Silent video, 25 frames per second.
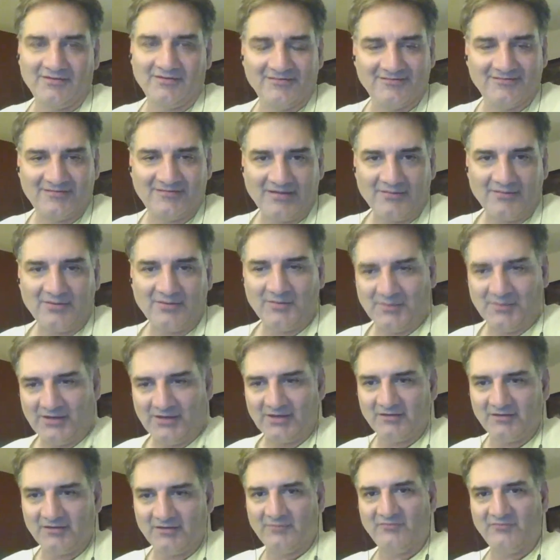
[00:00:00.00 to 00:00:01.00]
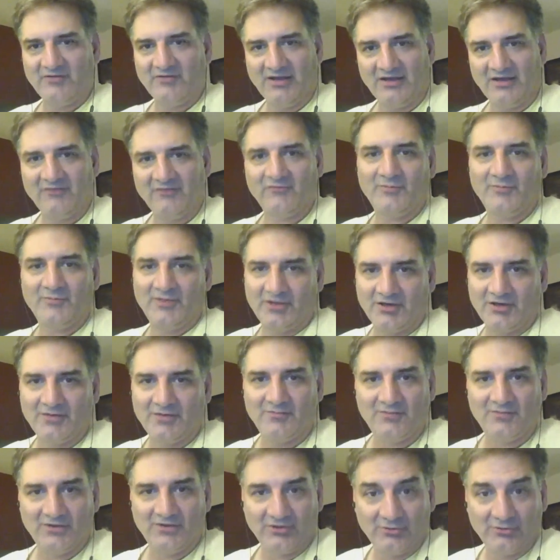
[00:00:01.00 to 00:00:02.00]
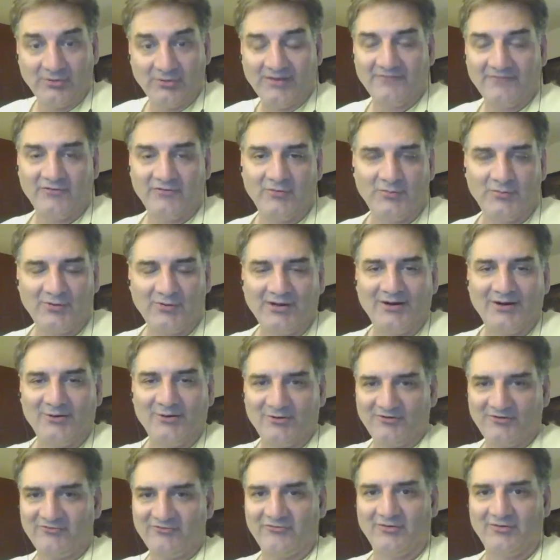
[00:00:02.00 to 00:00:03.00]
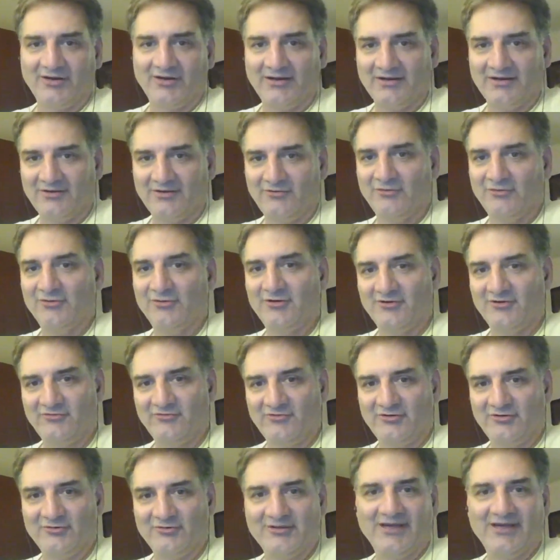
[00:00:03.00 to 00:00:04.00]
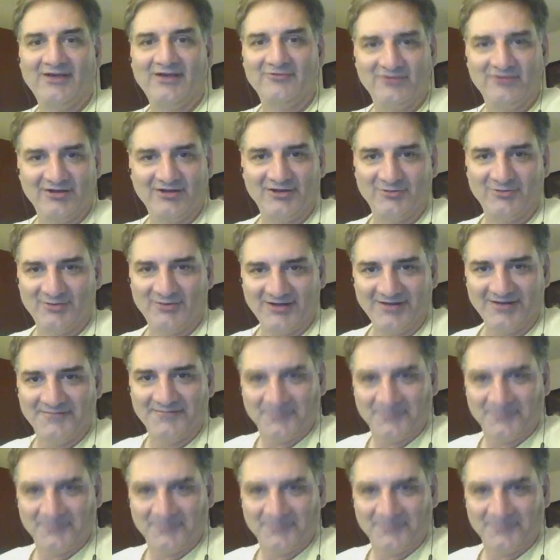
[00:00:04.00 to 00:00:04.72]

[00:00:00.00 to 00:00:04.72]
zombie apocalypse has begun, but you have your priorities straight and you're going to geocache anyway.